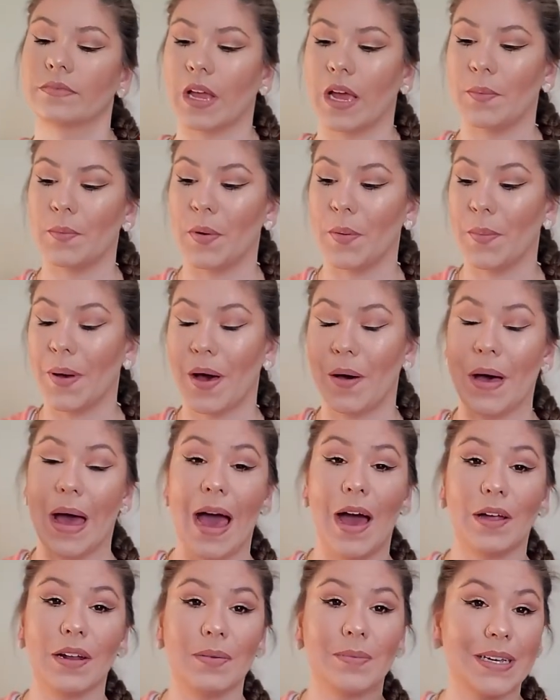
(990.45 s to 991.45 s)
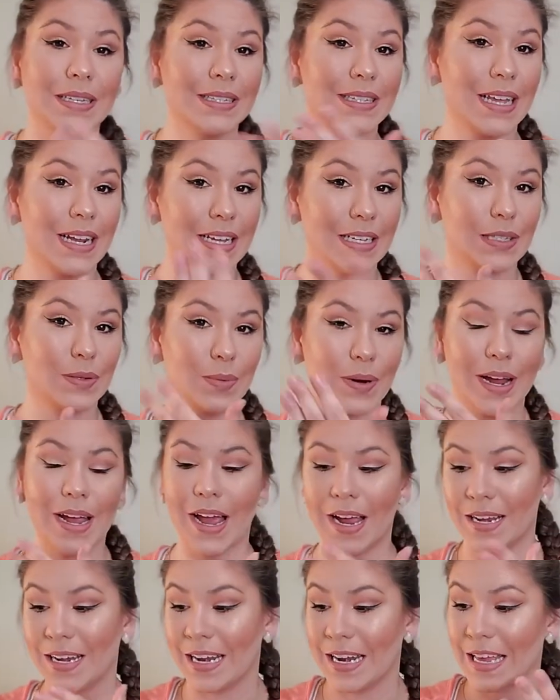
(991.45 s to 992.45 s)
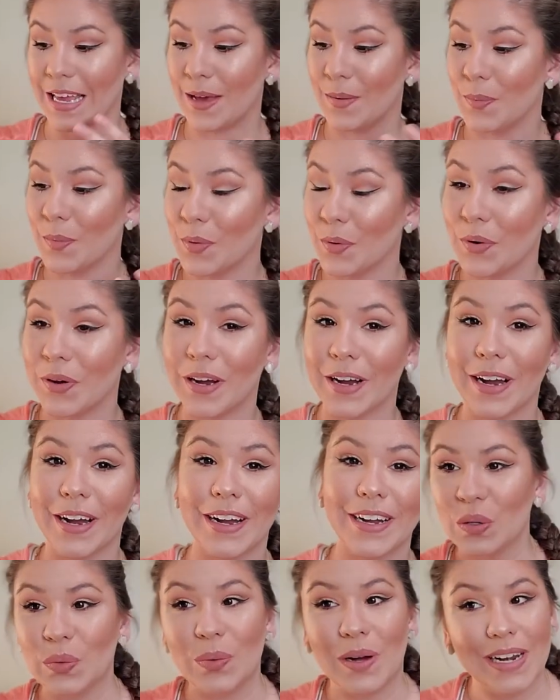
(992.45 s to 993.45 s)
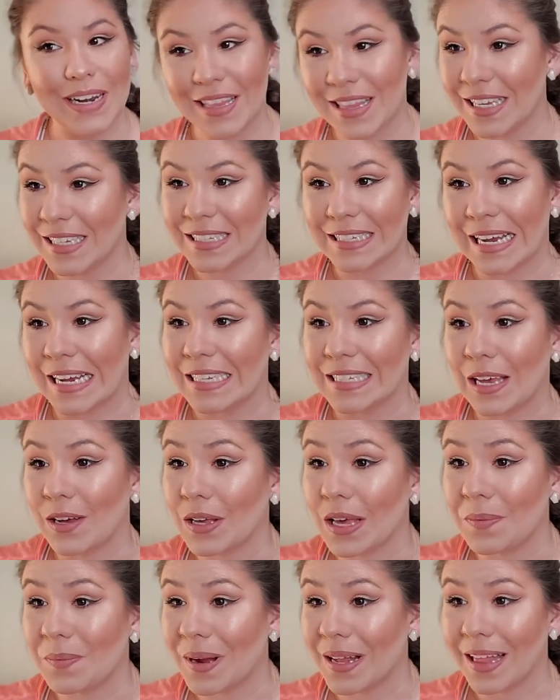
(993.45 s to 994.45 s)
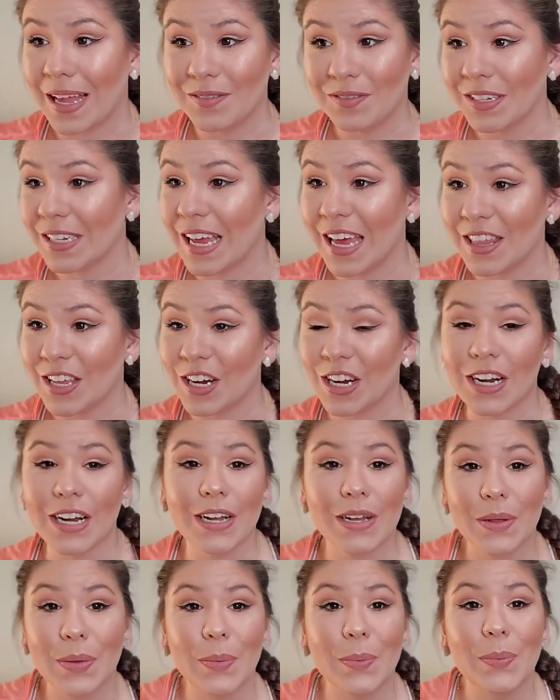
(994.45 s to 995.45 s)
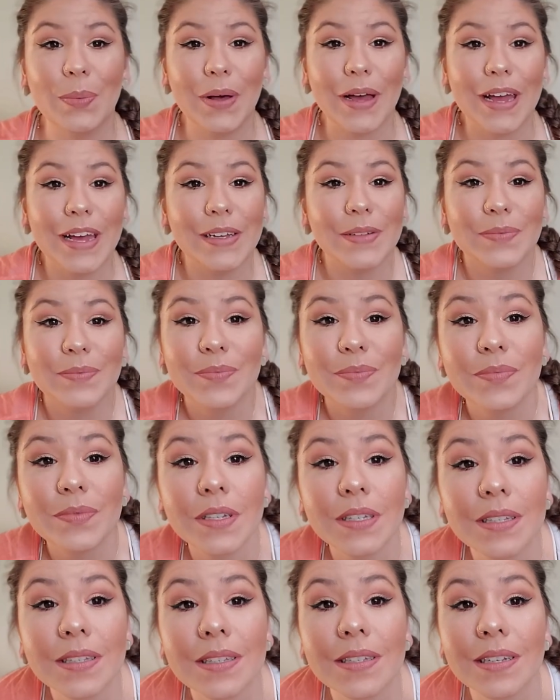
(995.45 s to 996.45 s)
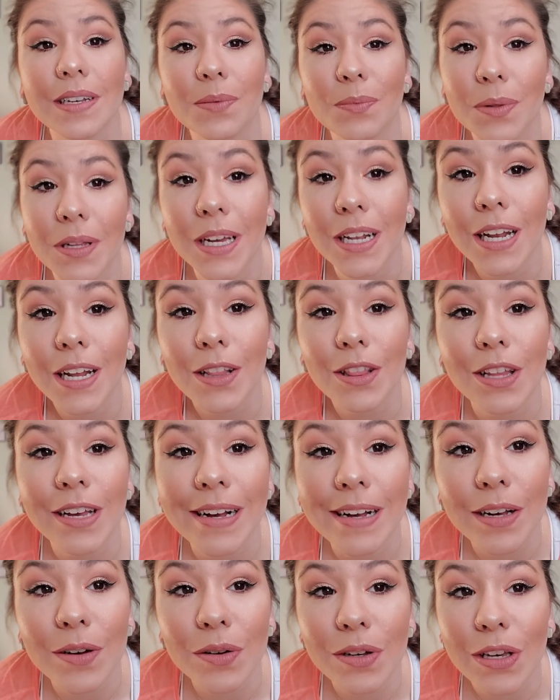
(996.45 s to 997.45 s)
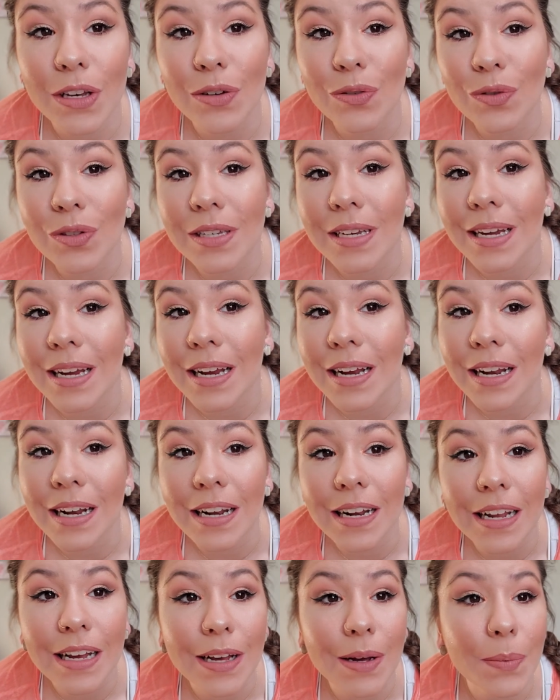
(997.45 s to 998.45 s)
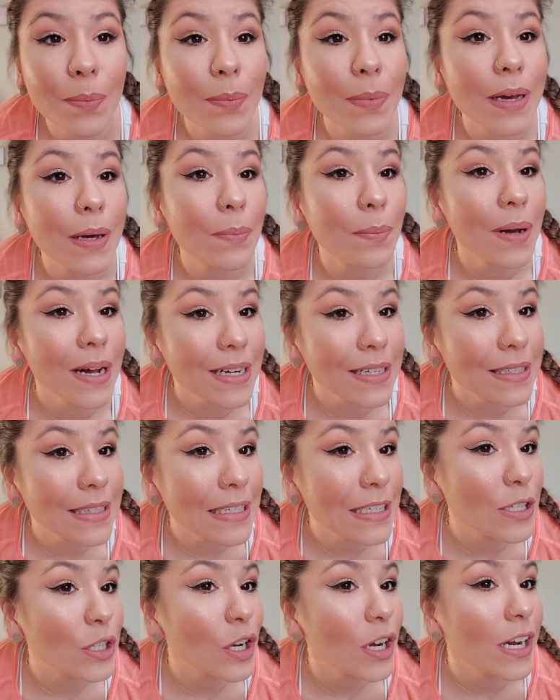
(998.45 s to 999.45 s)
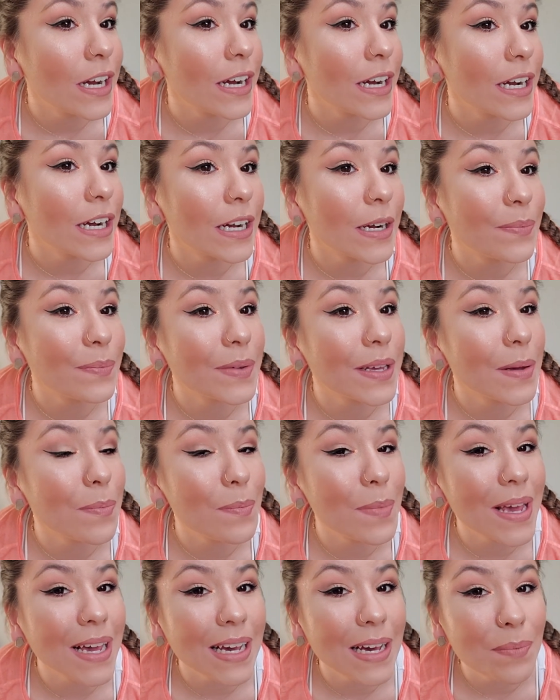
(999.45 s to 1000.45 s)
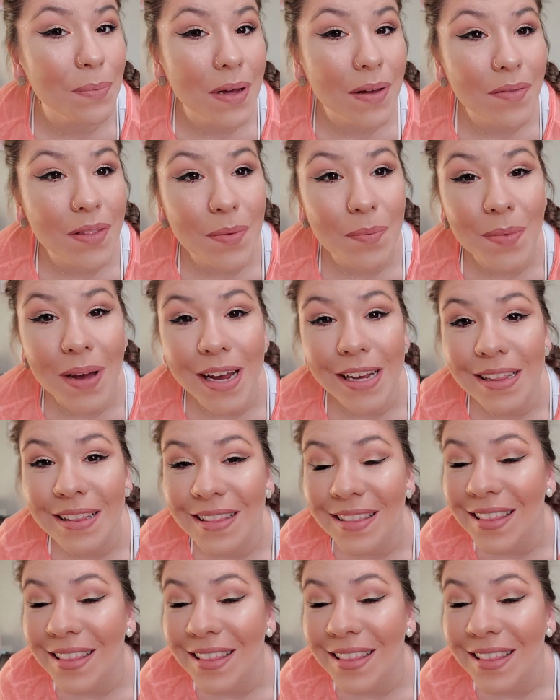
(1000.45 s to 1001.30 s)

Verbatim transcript: I'm about out of my setting spray. I need to get more. One of these days I'll get my life together. But this is a completed look using my BoxyCharm makeup of the month.